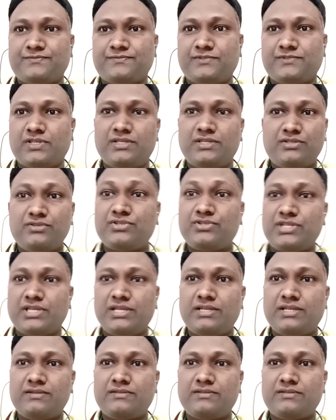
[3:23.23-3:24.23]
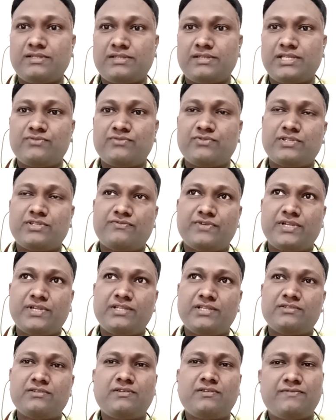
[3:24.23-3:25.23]
Okay, you share the things with your
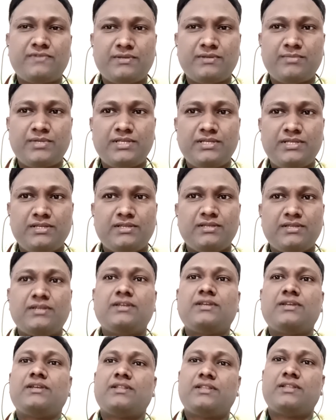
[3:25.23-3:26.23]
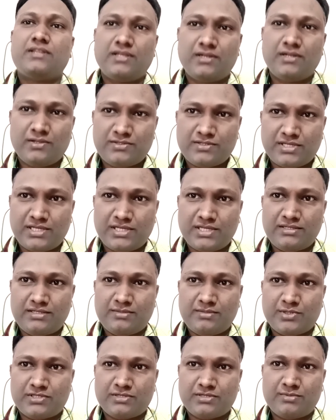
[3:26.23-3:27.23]
friends or family, they'll also get the
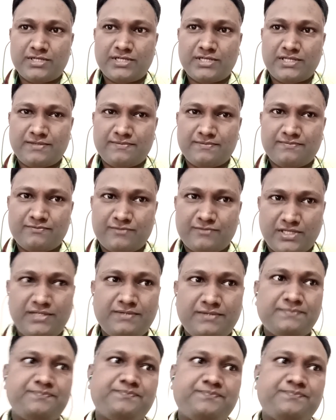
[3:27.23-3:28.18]
possibility, right?